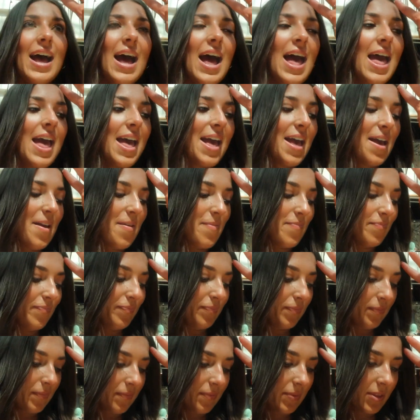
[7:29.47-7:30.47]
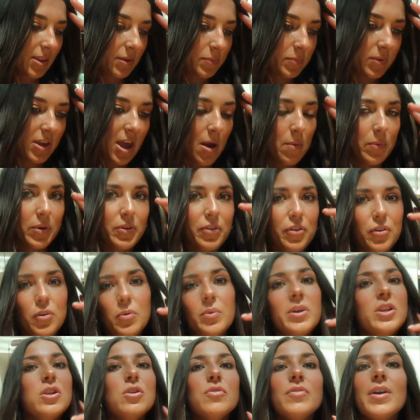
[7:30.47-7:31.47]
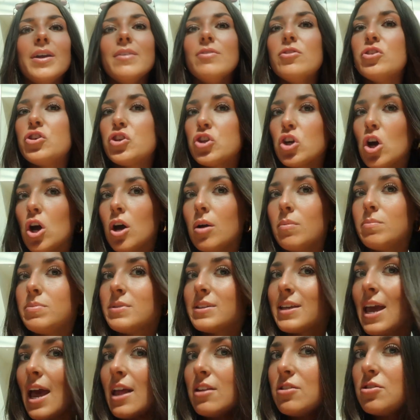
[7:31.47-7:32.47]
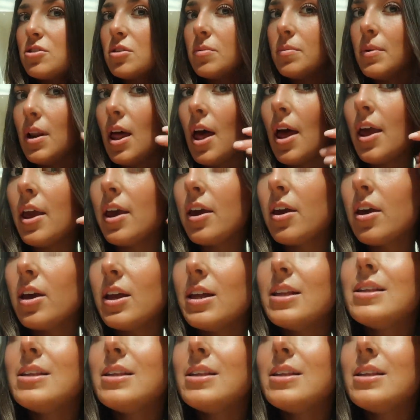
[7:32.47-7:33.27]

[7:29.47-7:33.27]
Um, but yeah, we thought we'd look around the shops, get some like